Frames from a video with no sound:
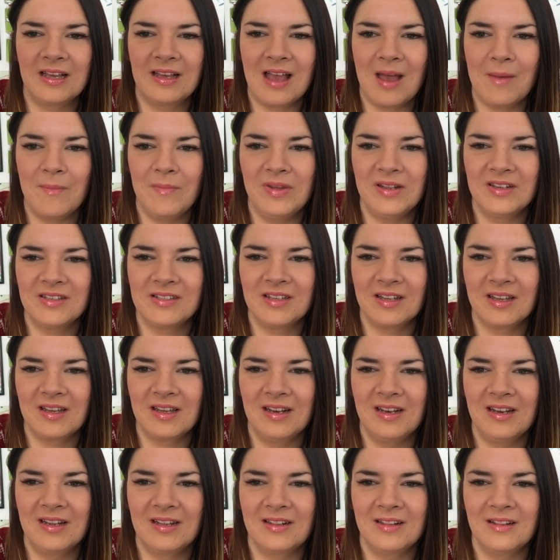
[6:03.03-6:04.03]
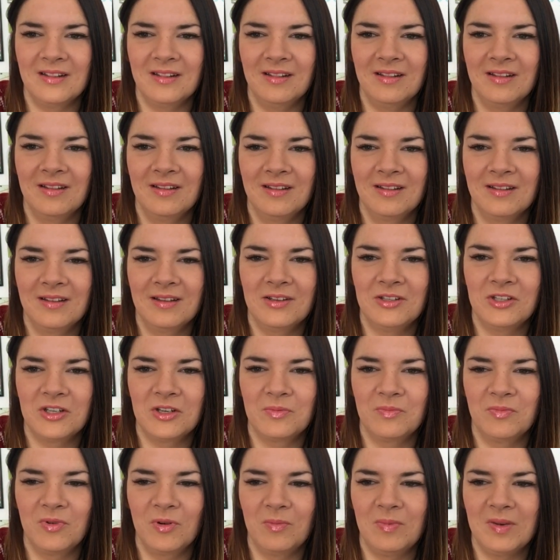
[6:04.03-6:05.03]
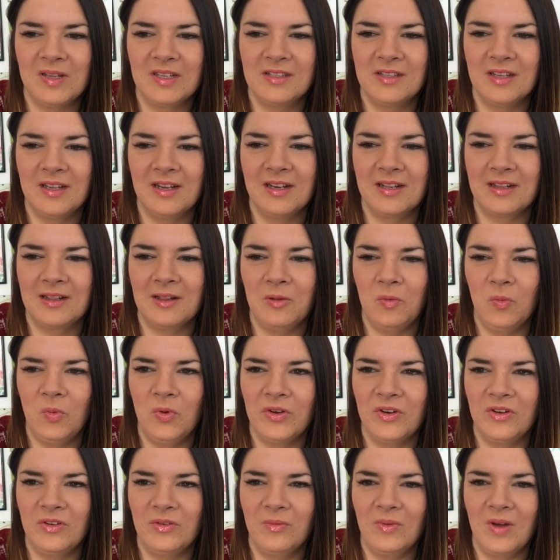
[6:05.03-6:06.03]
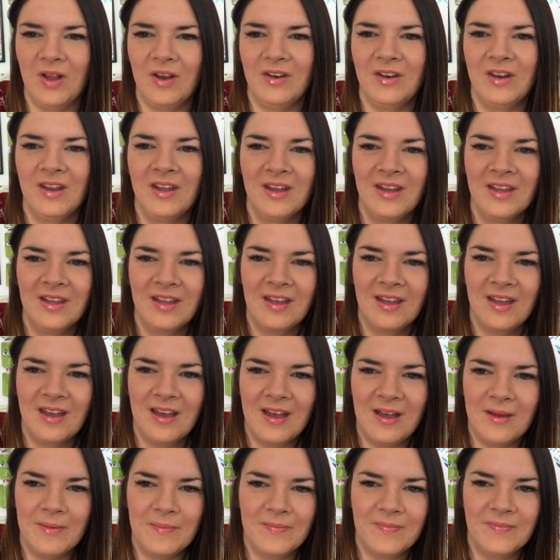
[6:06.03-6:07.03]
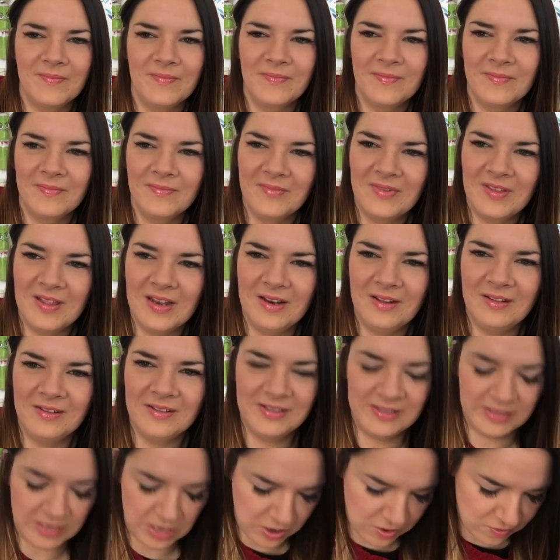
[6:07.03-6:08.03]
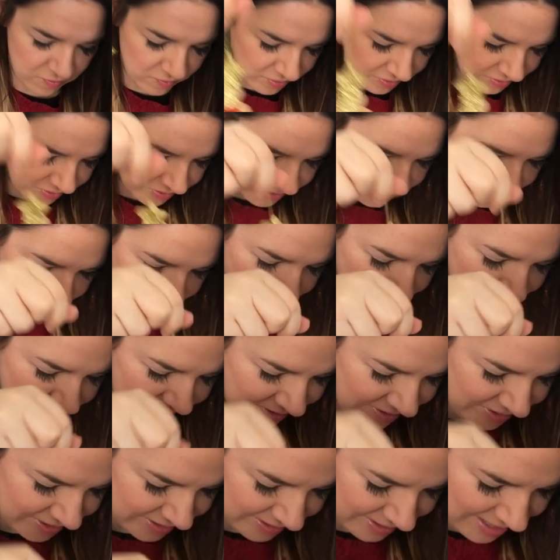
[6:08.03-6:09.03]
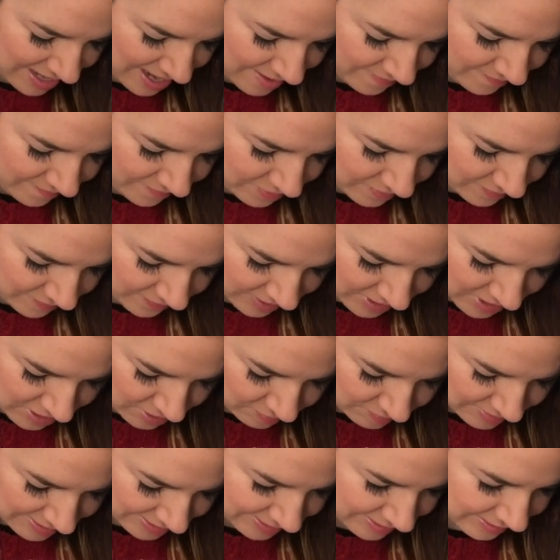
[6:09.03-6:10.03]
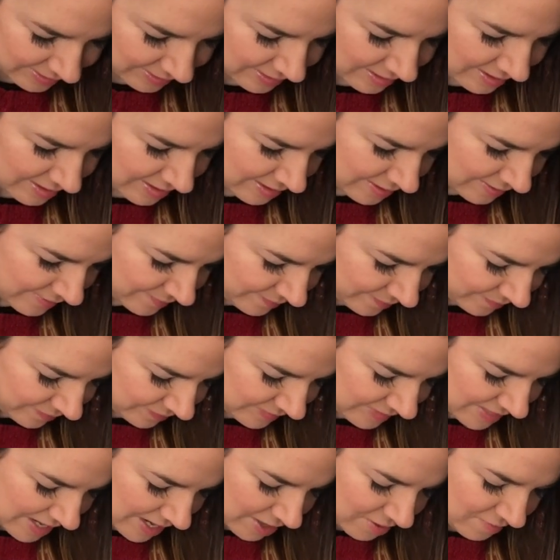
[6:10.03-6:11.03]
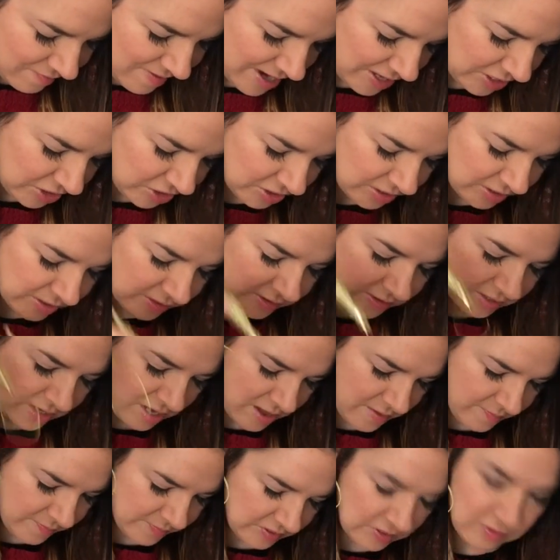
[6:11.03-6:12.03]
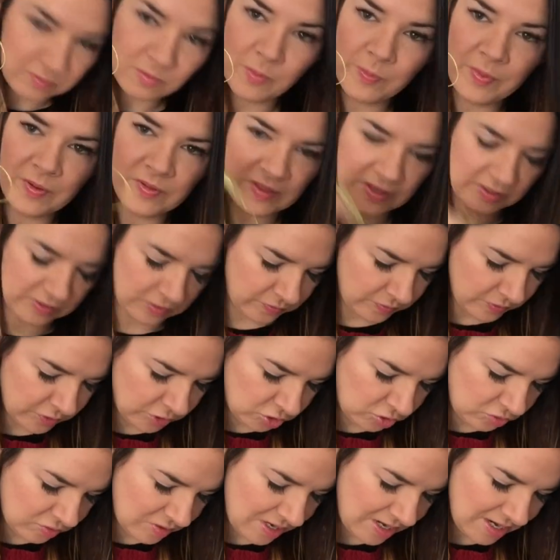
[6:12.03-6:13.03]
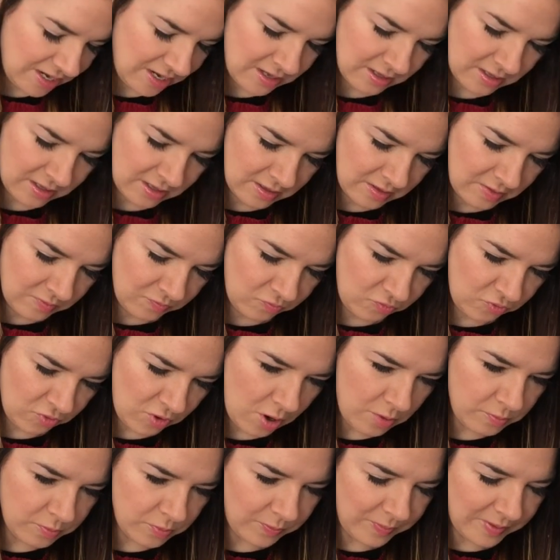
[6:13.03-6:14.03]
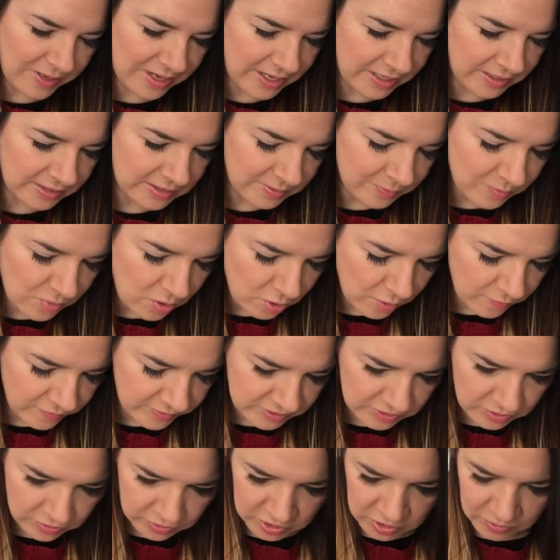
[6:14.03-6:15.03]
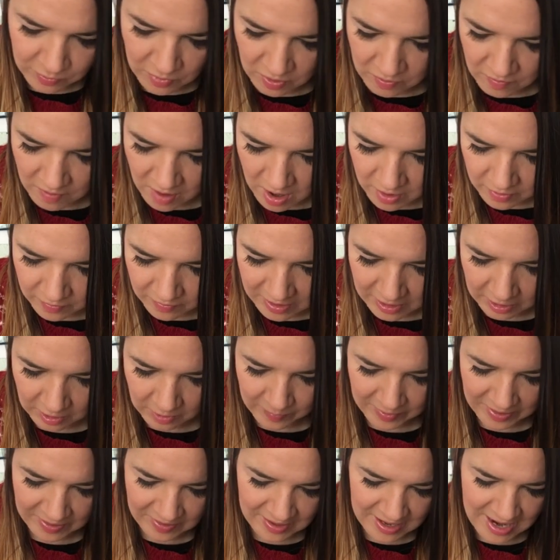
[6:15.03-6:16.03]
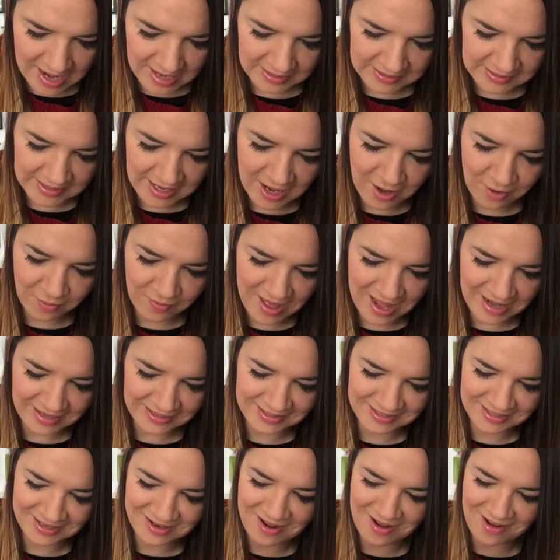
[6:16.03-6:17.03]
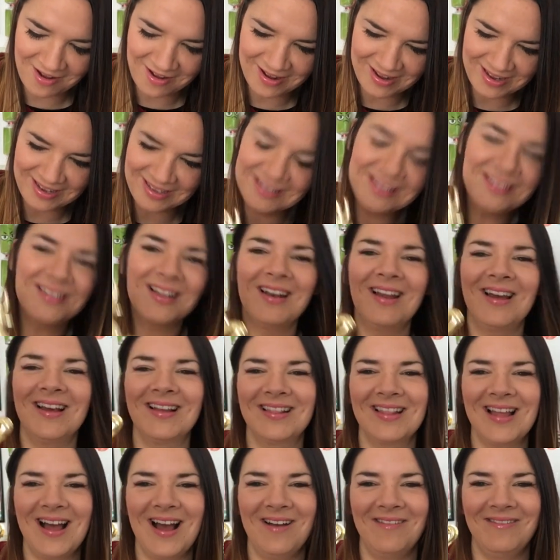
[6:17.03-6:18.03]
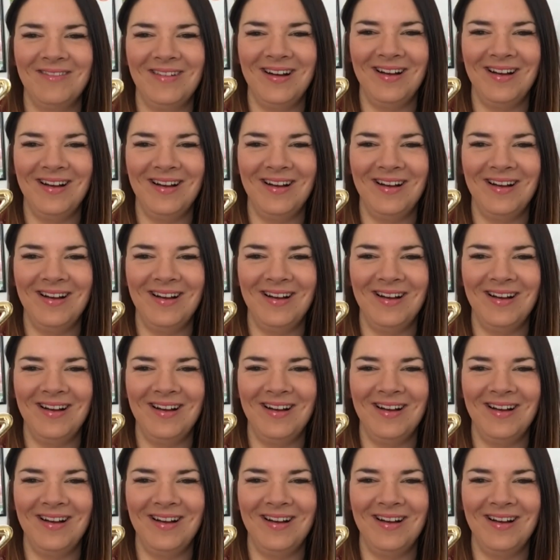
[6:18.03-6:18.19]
again, but it's like a little, as you can probably see, a little wooden one with a little star on top. So just, yeah, full of cute little decorations. So we'll put these on the tree probably tomorrow. If it's not tomorrow, it'll be the next day. Oh, that's nice. I like that